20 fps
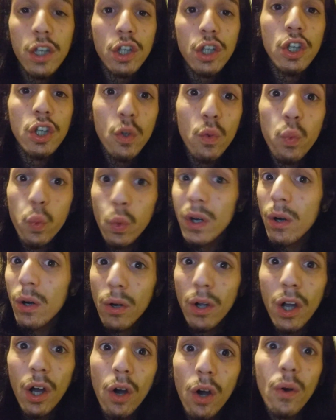you will
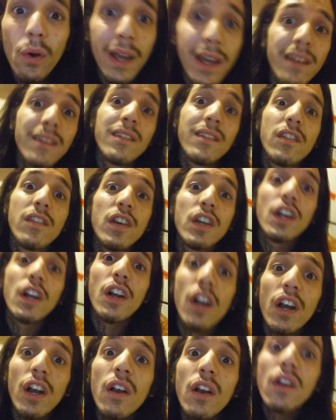go into
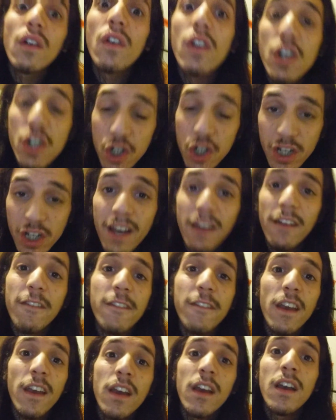your shift